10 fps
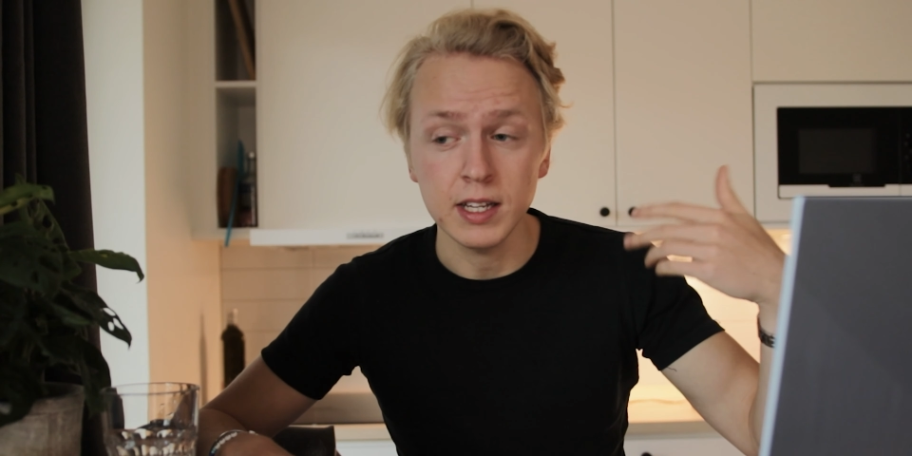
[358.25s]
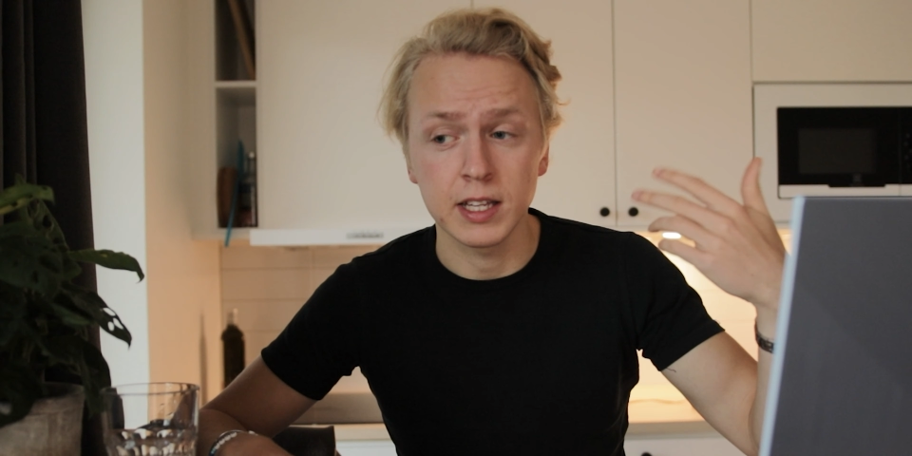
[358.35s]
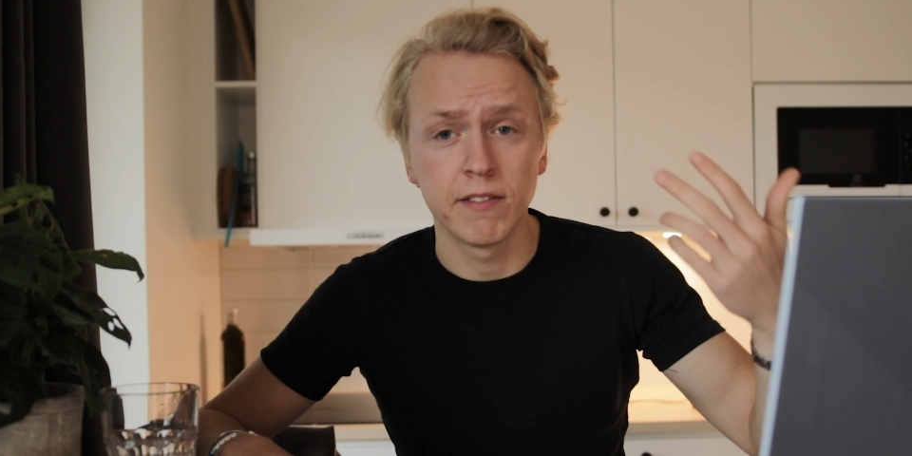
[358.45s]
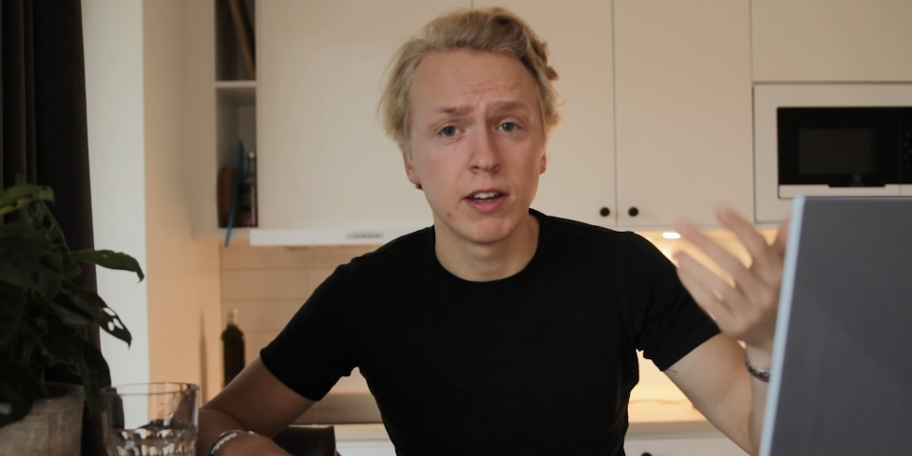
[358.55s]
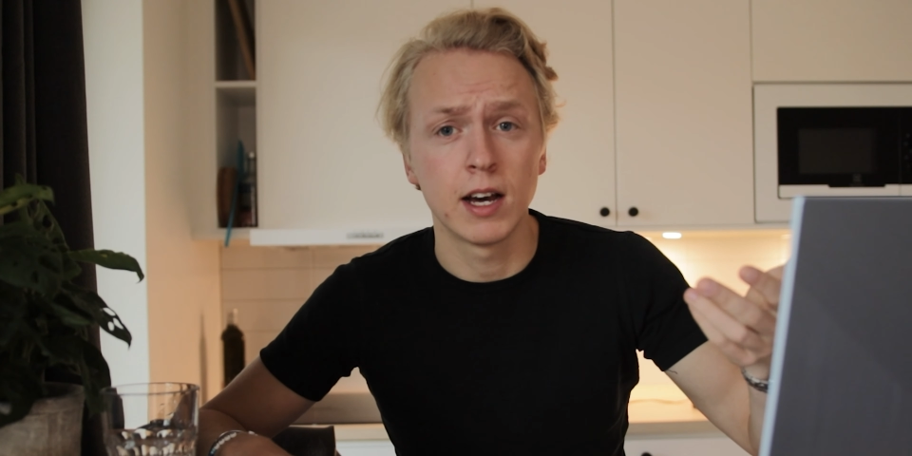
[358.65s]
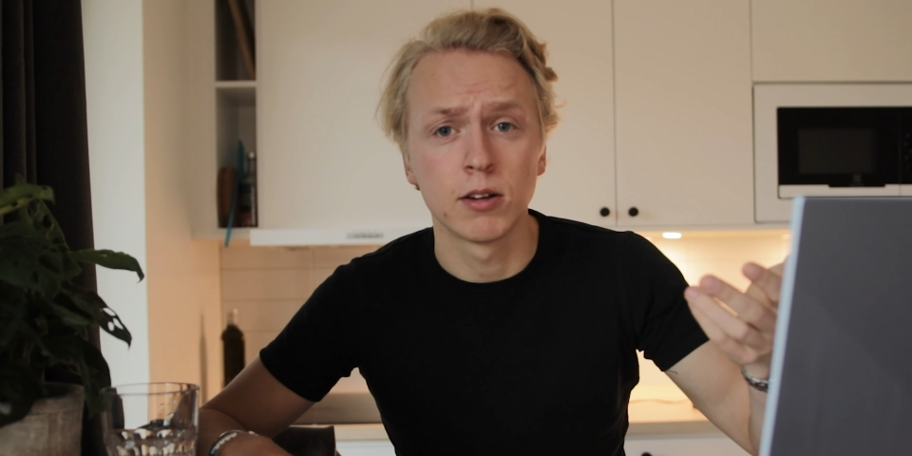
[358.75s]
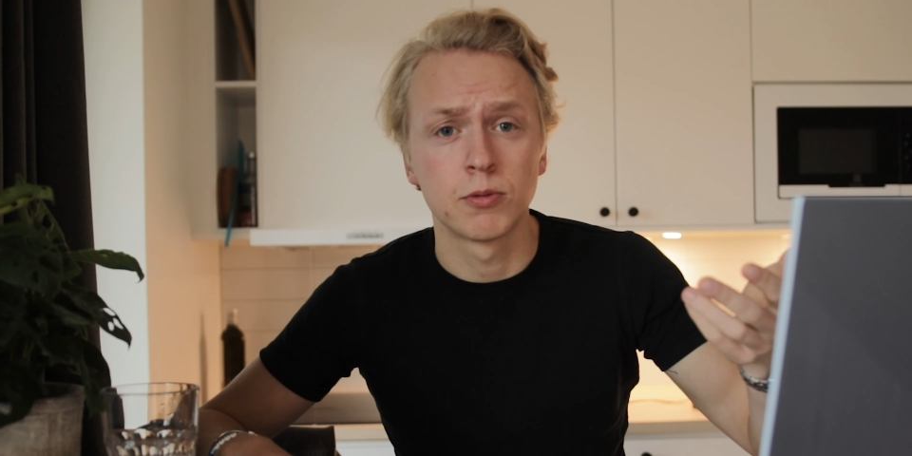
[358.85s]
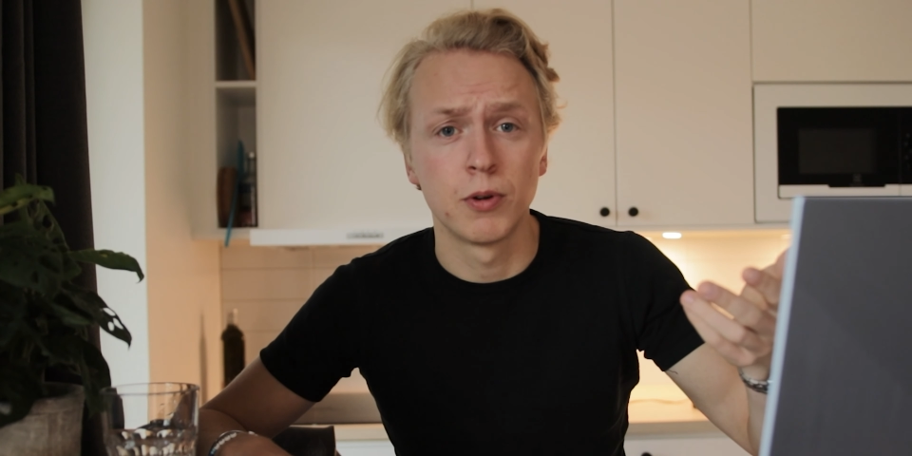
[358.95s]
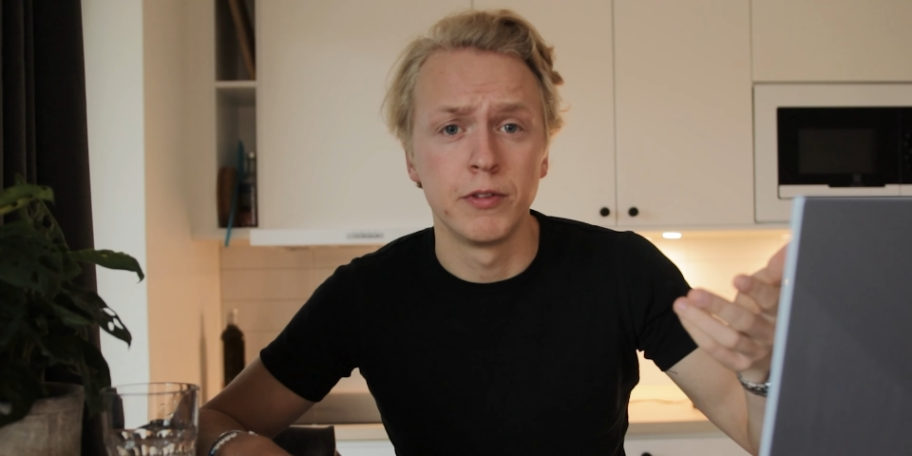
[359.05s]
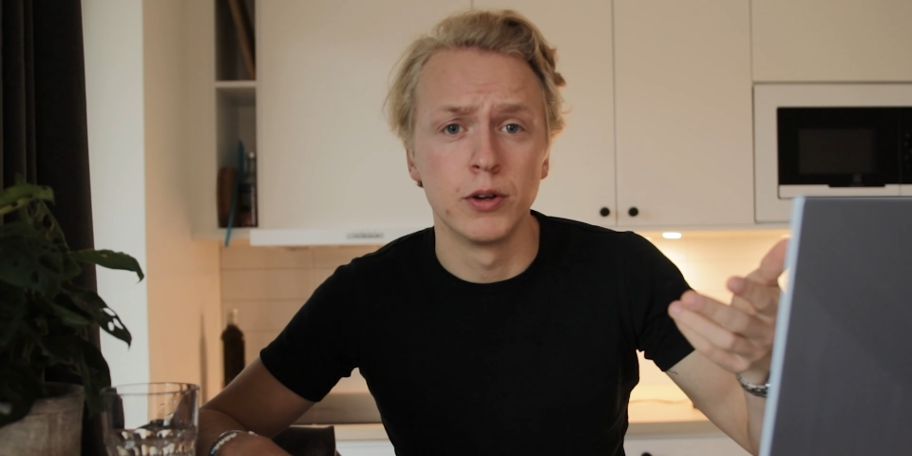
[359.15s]
giving out
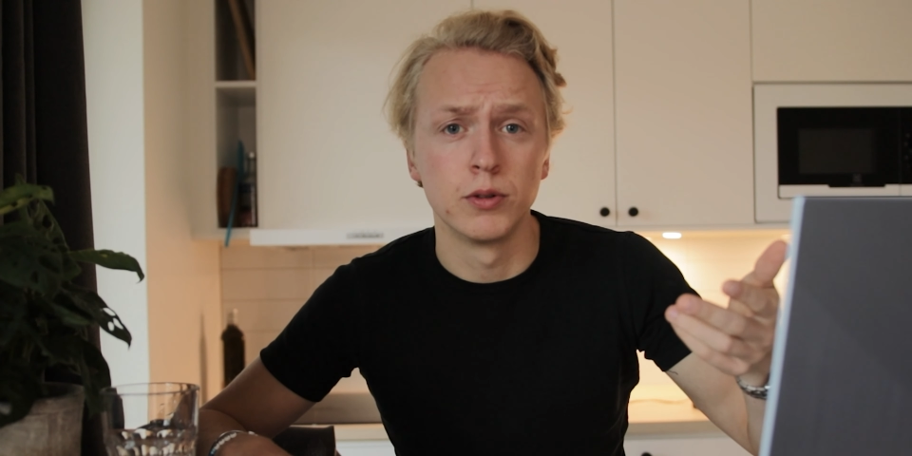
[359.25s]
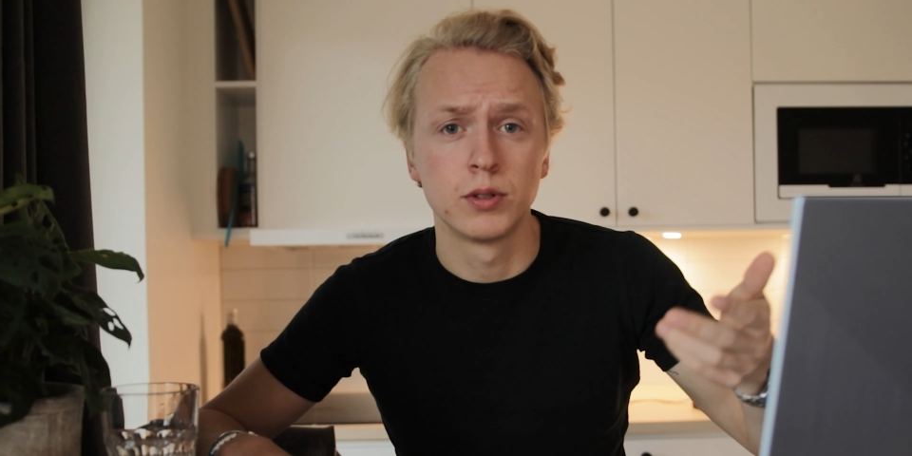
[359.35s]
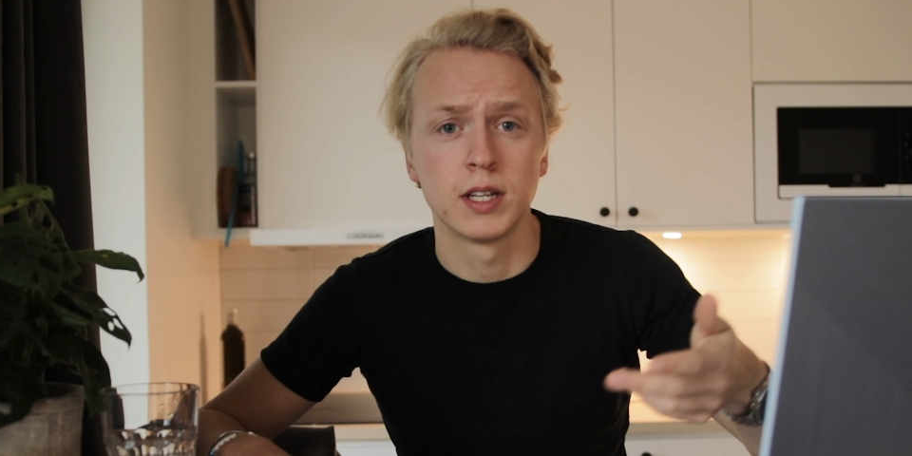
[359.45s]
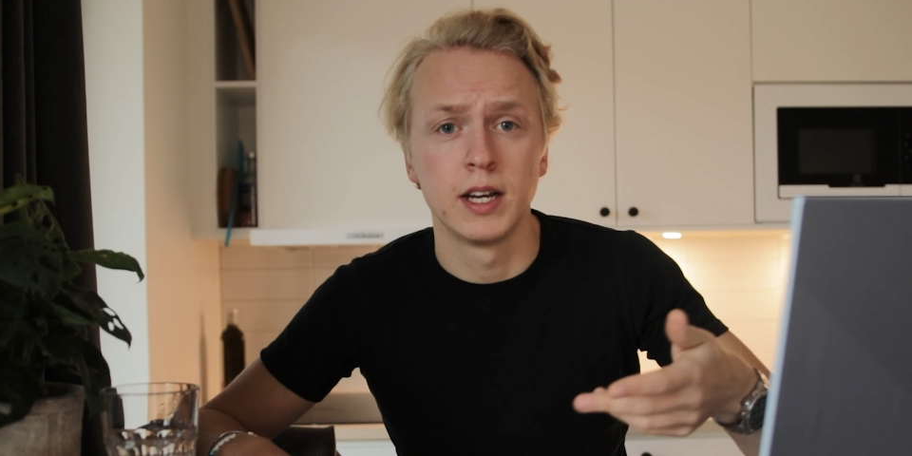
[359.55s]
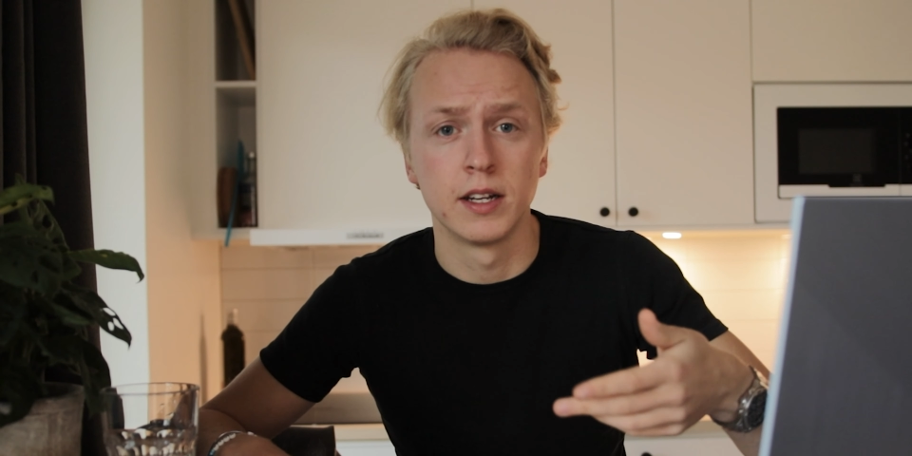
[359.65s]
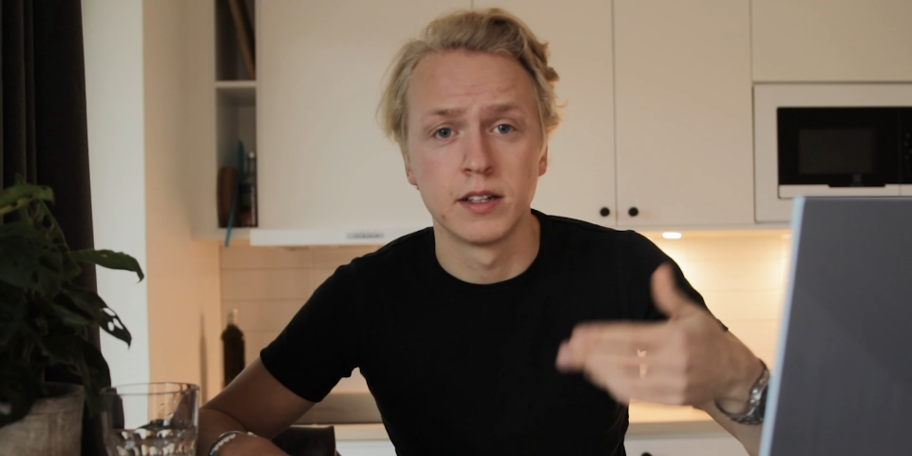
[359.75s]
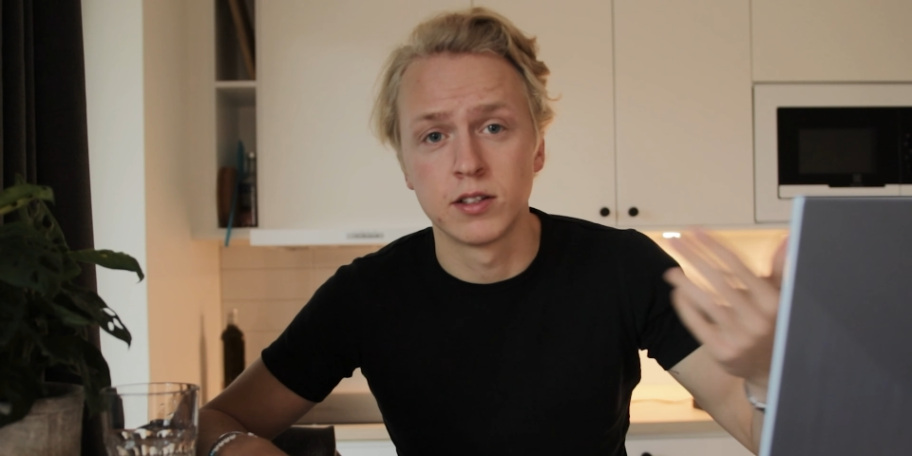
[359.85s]
reviews and